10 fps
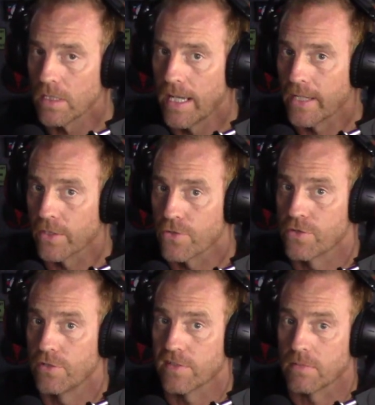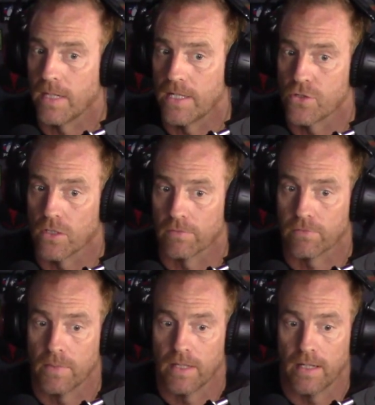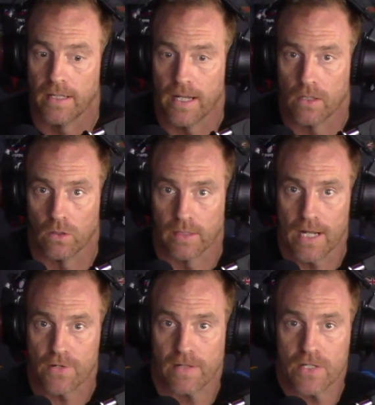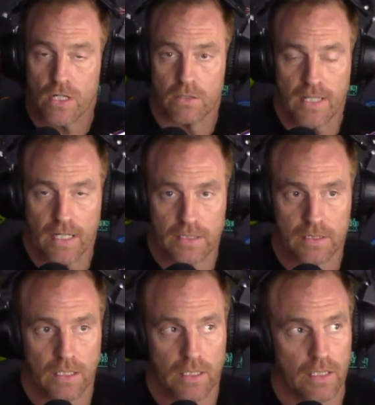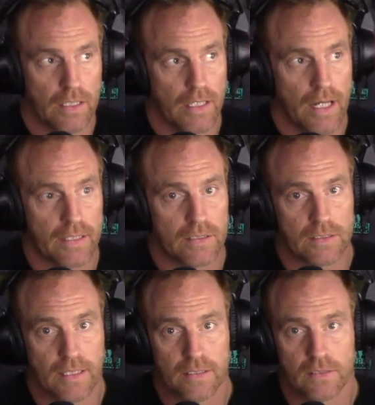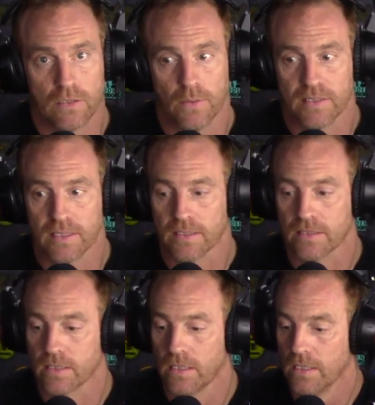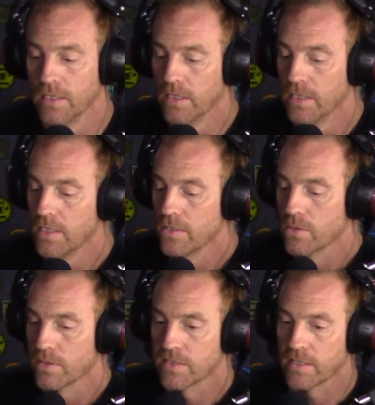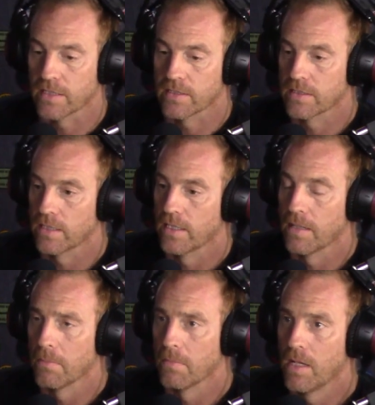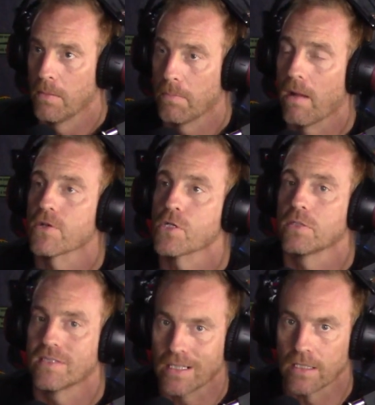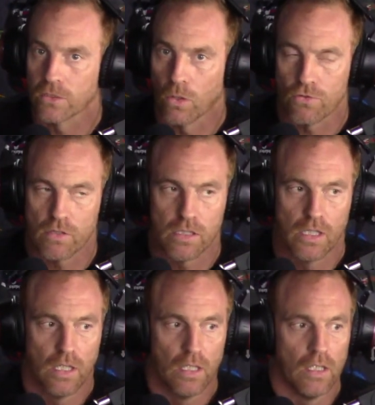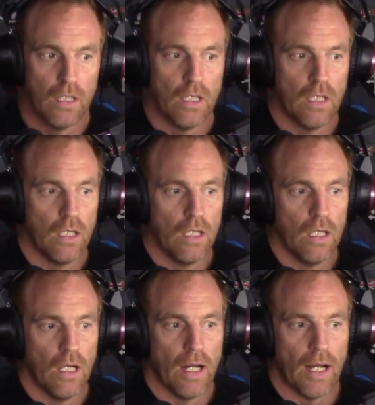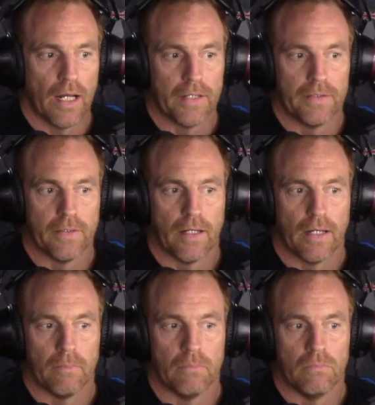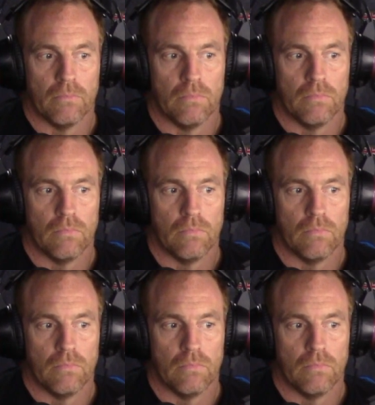I got introduced to the Mind Journal from a lad called Ash Fletcher, who's ex-206 Parachute Signal Squadron. And